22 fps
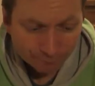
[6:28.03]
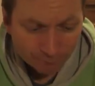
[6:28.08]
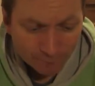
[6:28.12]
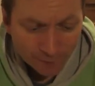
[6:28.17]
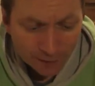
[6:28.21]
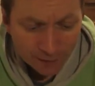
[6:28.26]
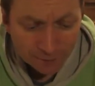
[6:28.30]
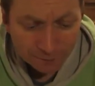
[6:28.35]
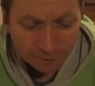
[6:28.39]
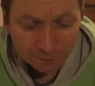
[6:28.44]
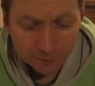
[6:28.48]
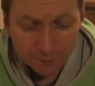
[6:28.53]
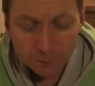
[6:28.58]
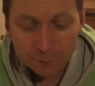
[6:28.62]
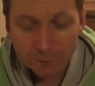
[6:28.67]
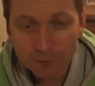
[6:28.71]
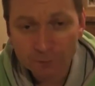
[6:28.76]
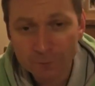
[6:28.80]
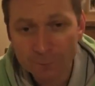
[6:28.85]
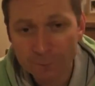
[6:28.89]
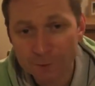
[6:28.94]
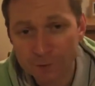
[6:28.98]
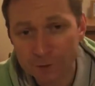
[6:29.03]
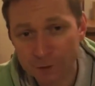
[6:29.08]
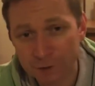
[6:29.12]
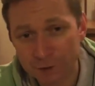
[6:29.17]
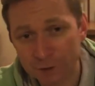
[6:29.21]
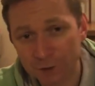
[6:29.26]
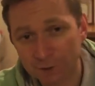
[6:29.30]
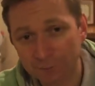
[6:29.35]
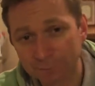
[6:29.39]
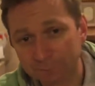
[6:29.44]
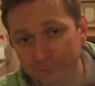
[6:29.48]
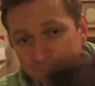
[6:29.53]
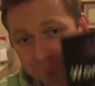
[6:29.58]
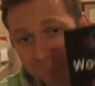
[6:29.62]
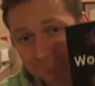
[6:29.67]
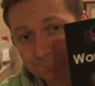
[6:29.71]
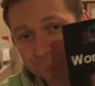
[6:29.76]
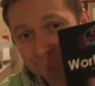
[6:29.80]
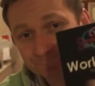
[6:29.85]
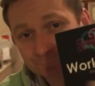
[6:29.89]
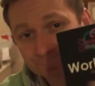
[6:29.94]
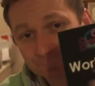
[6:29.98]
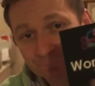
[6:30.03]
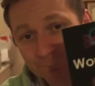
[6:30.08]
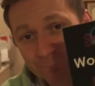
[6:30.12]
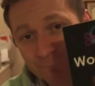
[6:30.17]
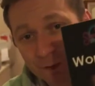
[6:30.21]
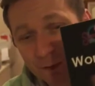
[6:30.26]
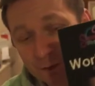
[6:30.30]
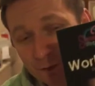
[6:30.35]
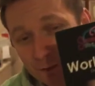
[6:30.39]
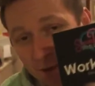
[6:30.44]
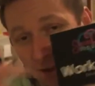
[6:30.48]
If you are a magician and you